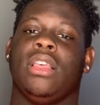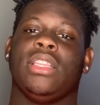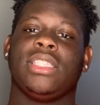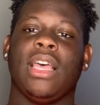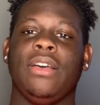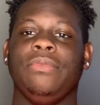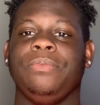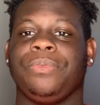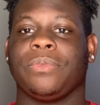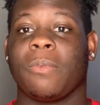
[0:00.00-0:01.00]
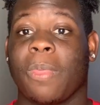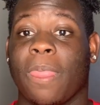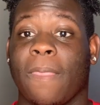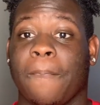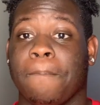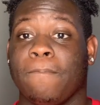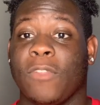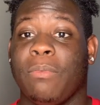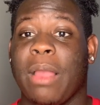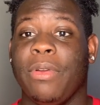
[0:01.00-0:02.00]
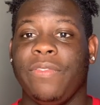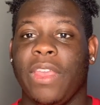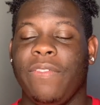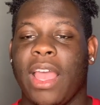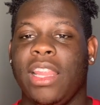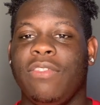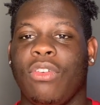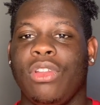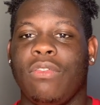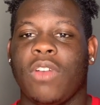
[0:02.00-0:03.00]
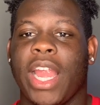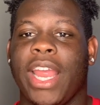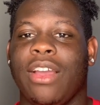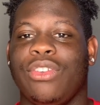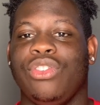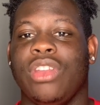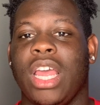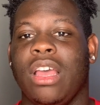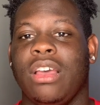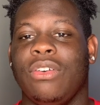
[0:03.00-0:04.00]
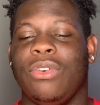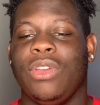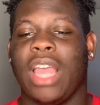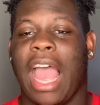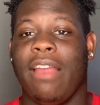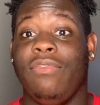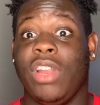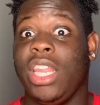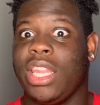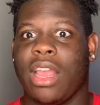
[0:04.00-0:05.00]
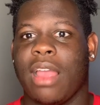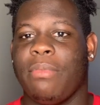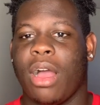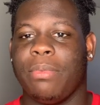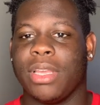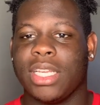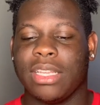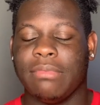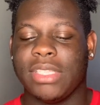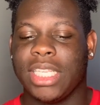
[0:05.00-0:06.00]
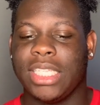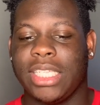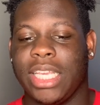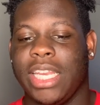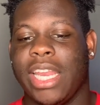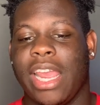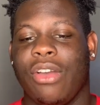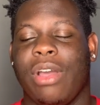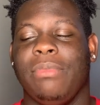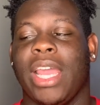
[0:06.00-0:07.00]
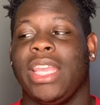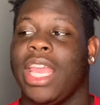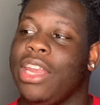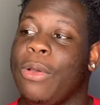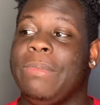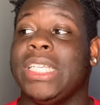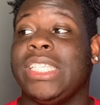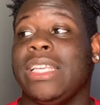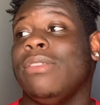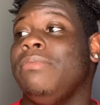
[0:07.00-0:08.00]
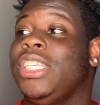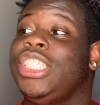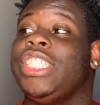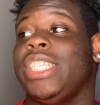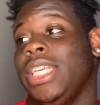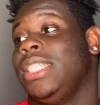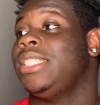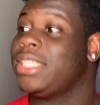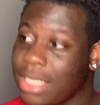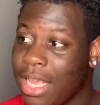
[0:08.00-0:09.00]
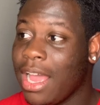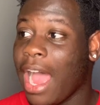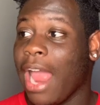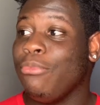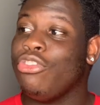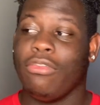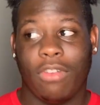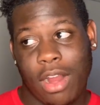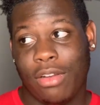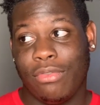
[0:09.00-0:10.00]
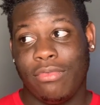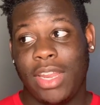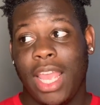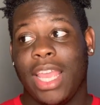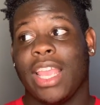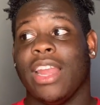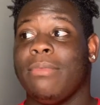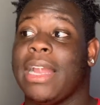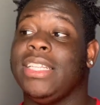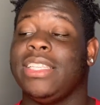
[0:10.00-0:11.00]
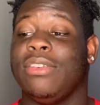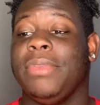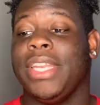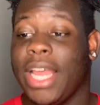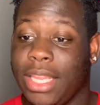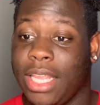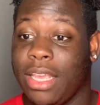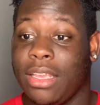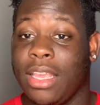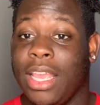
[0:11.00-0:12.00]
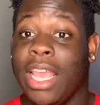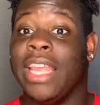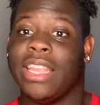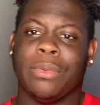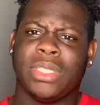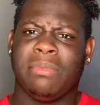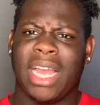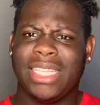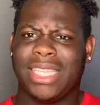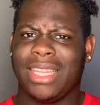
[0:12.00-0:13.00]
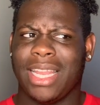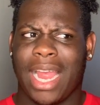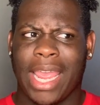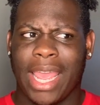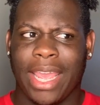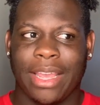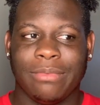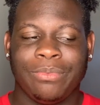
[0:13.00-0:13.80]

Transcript: So my birthday finally rolled around. You know, I really think I'm popping because I'm 16 now. I'm like, can't no bitch tell me shit. I'm grown. Can't nobody tell me nothing. And that was the mindset that I had.